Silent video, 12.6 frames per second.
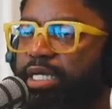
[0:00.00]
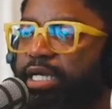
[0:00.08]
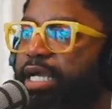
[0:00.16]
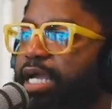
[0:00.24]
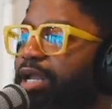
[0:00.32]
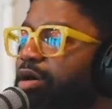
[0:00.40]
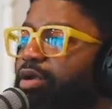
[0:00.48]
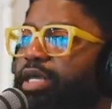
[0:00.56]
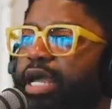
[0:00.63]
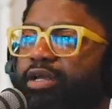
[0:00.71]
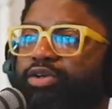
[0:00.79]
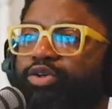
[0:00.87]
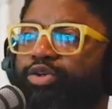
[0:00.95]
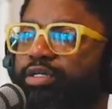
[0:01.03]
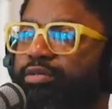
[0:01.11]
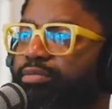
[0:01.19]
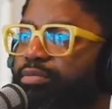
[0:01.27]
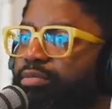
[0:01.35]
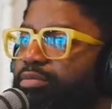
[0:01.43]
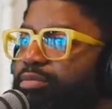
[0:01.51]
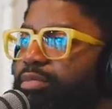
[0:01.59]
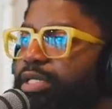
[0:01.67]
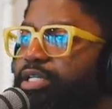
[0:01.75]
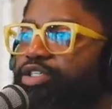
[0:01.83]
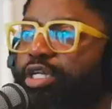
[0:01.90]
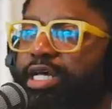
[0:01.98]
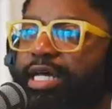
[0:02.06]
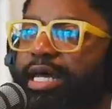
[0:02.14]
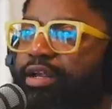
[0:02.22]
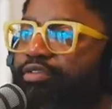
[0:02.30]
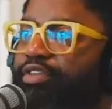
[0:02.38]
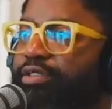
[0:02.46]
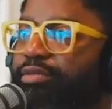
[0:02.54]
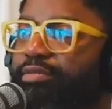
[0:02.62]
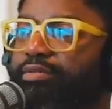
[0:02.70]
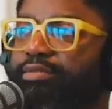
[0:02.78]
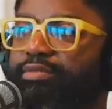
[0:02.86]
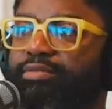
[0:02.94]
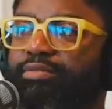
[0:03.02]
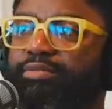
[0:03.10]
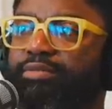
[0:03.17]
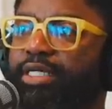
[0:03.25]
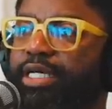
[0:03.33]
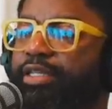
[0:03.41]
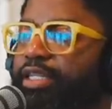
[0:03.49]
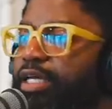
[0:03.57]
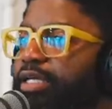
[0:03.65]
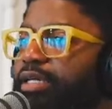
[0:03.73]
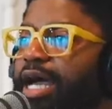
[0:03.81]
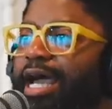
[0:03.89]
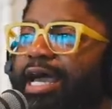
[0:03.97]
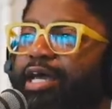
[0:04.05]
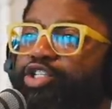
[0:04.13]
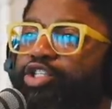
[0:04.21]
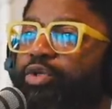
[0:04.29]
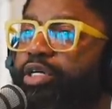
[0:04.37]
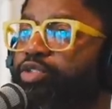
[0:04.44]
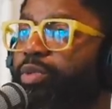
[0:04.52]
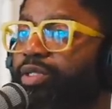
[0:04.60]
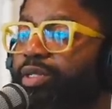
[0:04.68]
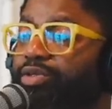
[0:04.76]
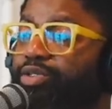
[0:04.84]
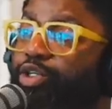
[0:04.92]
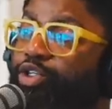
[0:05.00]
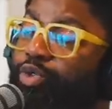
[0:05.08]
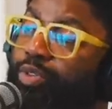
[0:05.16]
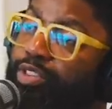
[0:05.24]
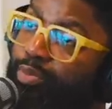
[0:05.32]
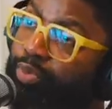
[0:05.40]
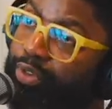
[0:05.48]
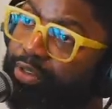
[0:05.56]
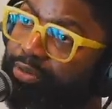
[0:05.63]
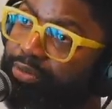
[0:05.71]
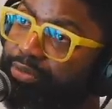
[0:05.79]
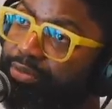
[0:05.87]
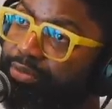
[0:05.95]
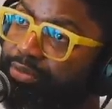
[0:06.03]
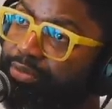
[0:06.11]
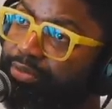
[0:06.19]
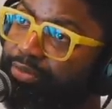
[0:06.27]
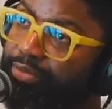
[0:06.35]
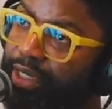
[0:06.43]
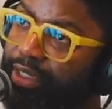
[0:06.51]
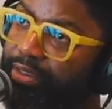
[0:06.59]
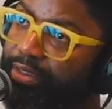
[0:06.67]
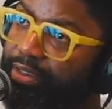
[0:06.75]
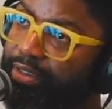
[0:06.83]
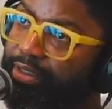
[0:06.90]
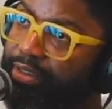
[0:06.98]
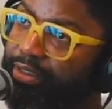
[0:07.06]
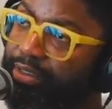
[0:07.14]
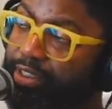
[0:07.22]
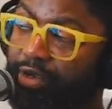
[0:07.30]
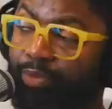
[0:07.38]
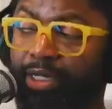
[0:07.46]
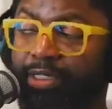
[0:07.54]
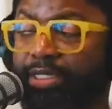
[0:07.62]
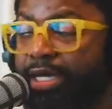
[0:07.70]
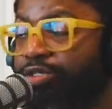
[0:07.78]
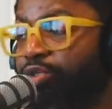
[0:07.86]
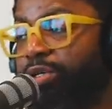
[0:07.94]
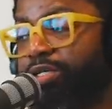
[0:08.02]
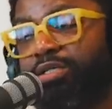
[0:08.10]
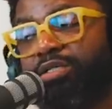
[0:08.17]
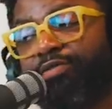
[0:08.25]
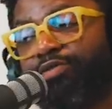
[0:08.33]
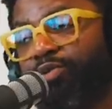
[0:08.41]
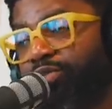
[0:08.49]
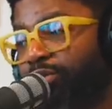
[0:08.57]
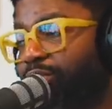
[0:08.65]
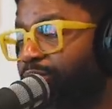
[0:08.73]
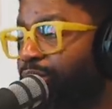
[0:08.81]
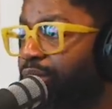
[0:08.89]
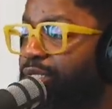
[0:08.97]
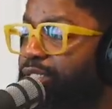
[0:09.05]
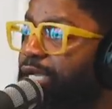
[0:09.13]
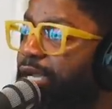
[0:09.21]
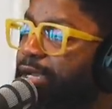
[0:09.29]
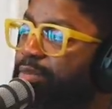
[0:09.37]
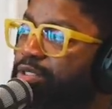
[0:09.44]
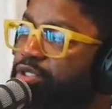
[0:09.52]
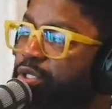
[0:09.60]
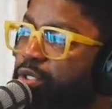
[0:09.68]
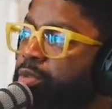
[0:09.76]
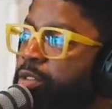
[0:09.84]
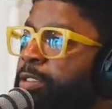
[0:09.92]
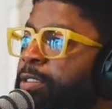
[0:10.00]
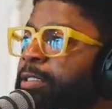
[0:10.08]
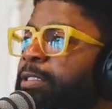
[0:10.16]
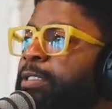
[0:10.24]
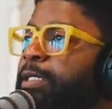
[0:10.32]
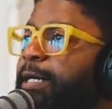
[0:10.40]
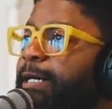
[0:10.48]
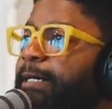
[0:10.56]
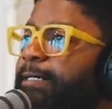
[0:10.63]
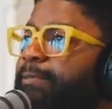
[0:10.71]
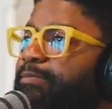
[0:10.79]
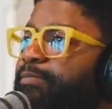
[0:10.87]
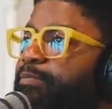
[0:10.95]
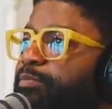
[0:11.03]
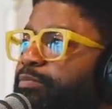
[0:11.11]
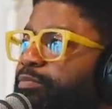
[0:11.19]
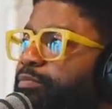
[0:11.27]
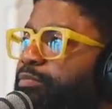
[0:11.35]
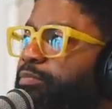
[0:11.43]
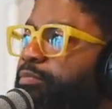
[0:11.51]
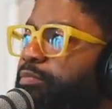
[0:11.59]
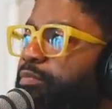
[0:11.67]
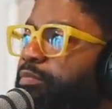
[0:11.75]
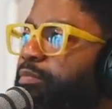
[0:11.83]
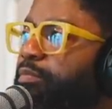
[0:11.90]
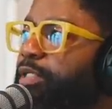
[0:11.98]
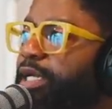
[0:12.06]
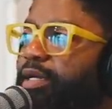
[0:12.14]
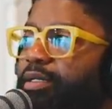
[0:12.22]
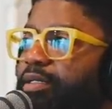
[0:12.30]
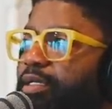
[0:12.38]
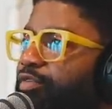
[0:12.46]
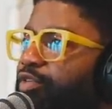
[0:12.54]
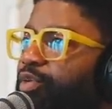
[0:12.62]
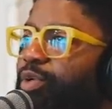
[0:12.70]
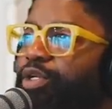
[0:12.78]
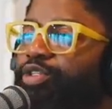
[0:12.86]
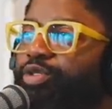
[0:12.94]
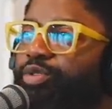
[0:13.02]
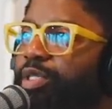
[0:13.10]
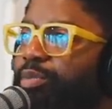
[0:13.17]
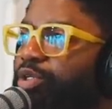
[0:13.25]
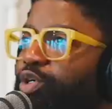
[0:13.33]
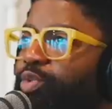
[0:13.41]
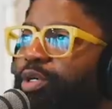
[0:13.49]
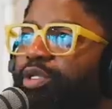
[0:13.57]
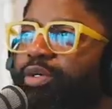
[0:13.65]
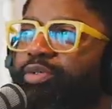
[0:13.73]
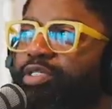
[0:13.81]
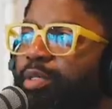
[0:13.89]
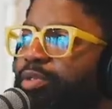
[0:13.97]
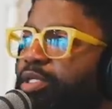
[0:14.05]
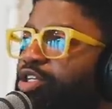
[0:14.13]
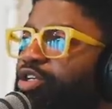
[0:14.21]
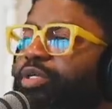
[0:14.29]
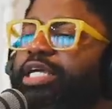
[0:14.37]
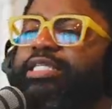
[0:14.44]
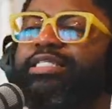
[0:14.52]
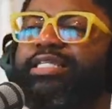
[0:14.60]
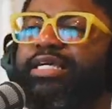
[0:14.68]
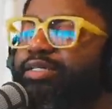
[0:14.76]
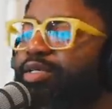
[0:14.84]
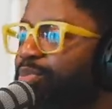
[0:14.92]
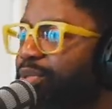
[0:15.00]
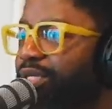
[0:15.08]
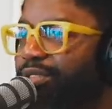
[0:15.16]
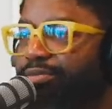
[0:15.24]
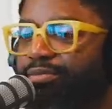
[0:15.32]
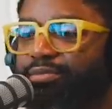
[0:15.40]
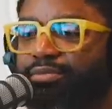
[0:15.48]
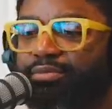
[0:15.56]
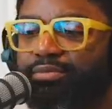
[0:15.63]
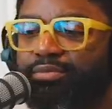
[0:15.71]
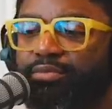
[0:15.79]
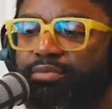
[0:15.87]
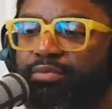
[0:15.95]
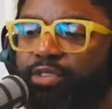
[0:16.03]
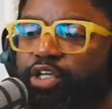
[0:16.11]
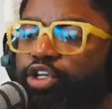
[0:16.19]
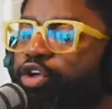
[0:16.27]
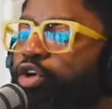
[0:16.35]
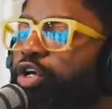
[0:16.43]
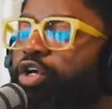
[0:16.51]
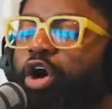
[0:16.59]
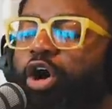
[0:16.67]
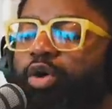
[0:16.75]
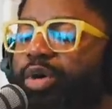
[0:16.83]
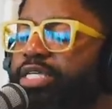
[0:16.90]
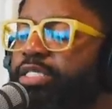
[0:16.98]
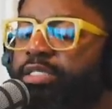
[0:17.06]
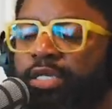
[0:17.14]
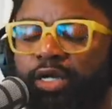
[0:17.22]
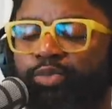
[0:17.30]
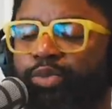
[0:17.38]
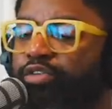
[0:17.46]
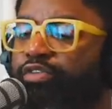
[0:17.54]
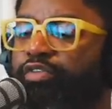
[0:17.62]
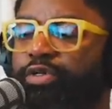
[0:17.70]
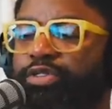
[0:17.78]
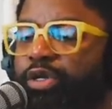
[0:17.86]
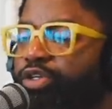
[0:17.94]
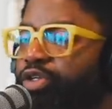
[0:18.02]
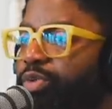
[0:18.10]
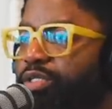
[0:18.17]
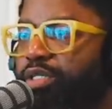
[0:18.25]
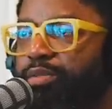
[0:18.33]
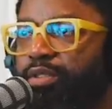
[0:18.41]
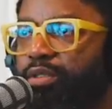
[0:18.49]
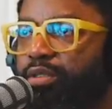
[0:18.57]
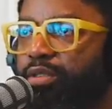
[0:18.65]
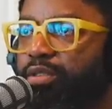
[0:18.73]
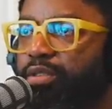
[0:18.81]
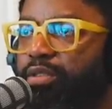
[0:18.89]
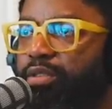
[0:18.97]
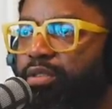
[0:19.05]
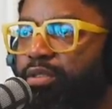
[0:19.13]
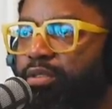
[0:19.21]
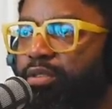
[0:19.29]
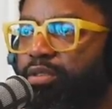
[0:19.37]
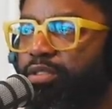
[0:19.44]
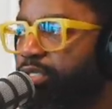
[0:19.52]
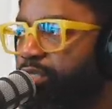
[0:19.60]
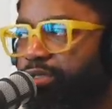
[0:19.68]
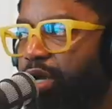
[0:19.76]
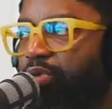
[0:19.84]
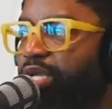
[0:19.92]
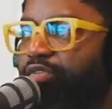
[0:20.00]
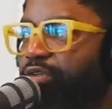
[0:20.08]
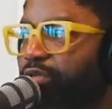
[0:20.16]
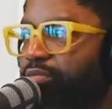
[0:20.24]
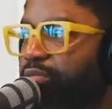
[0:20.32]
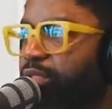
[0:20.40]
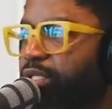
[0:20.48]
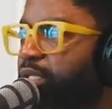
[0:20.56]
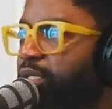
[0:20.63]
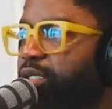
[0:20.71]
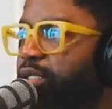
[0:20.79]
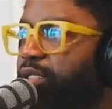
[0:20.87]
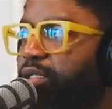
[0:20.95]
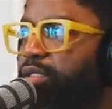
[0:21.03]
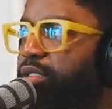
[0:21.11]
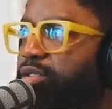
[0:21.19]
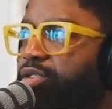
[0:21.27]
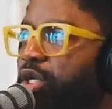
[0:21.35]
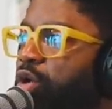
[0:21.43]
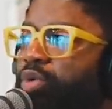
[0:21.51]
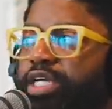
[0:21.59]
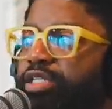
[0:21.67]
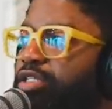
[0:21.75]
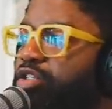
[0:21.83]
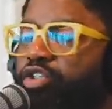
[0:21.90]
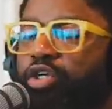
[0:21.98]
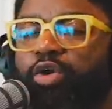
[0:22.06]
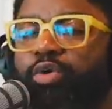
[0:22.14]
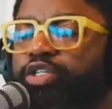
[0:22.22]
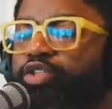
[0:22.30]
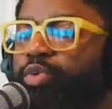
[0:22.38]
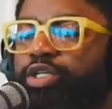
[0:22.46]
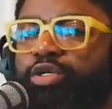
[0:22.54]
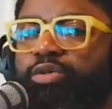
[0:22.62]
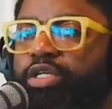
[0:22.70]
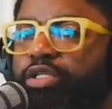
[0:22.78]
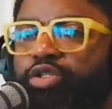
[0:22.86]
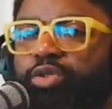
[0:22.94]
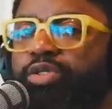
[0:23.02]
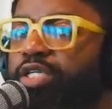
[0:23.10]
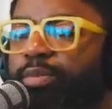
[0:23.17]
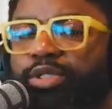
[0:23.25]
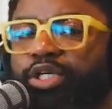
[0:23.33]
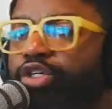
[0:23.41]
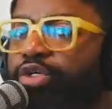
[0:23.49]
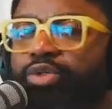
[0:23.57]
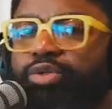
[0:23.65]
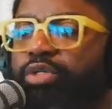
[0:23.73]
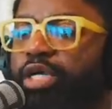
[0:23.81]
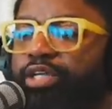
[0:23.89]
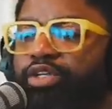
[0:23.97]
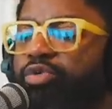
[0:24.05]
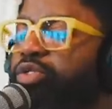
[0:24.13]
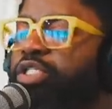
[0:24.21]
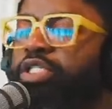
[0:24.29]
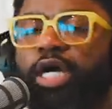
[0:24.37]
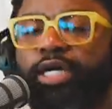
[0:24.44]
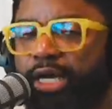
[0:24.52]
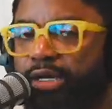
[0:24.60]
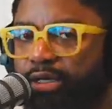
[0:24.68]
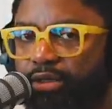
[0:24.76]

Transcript: And I only had to do it until I got out of it. And then I had a choice whether I was going to do it some more, right? Because everybody got choices after a certain period of time. And so, um, yeah, if you want to do something, to learn something, you need discipline. You're going to always suck when you first start doing something. Just don't even, don't get discouraged when you do something new and you suck at it.